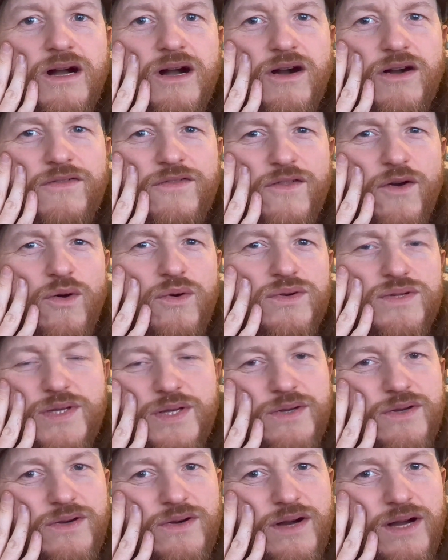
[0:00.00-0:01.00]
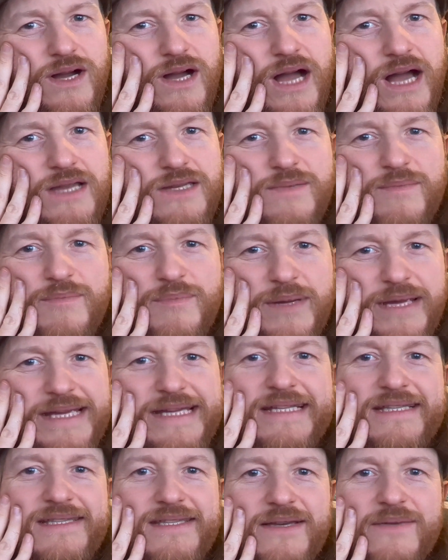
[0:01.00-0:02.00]
I've also got Adam
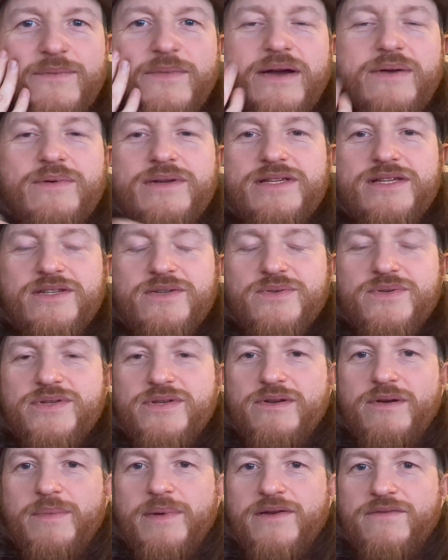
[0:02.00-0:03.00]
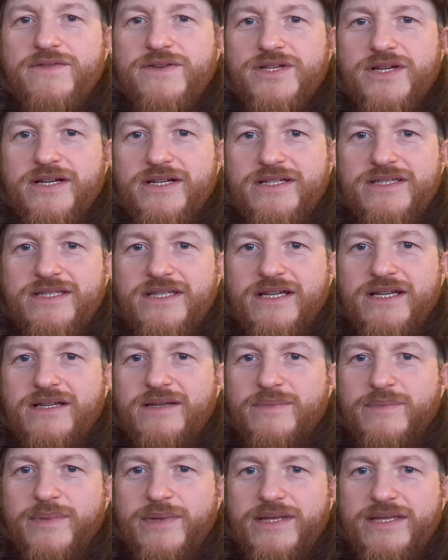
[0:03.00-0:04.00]
Bede somewhere, which is also a bit of a chunkster,
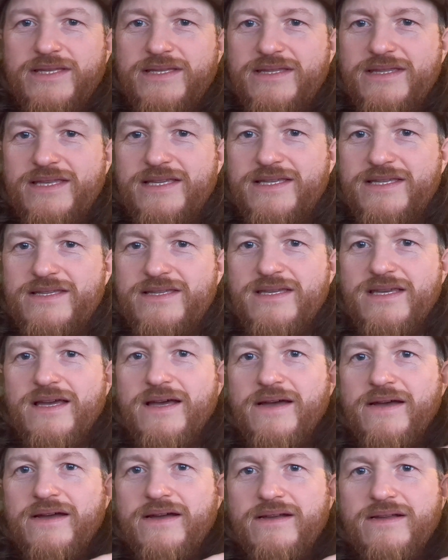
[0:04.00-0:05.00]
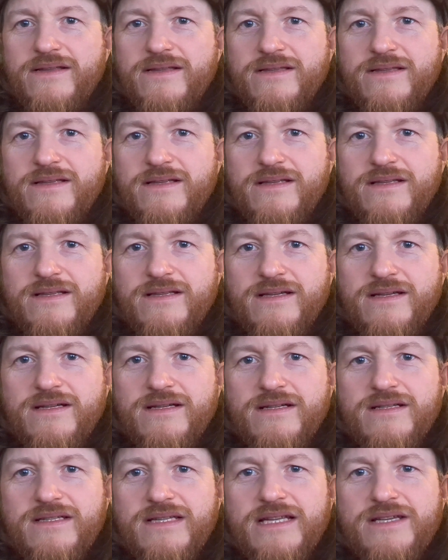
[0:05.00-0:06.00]
but this is
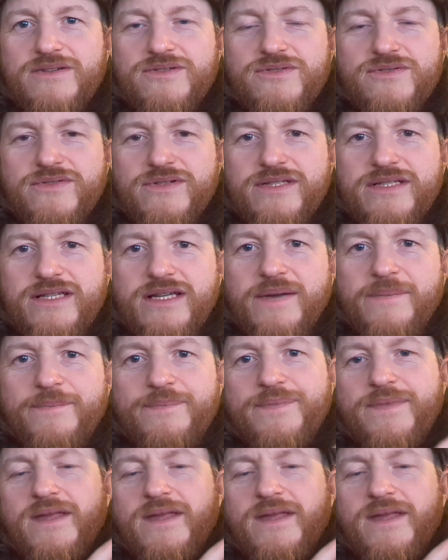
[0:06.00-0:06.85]
Daniel Deronda.